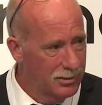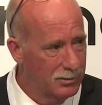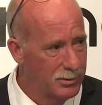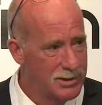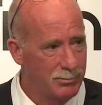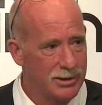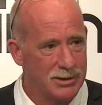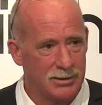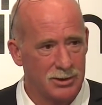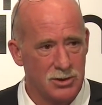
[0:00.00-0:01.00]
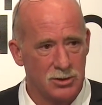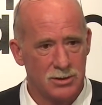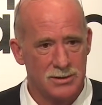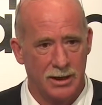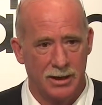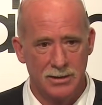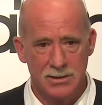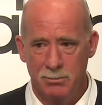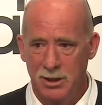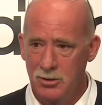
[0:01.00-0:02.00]
We simply take those cost centres,
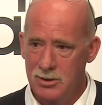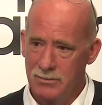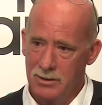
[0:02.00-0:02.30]
and because of the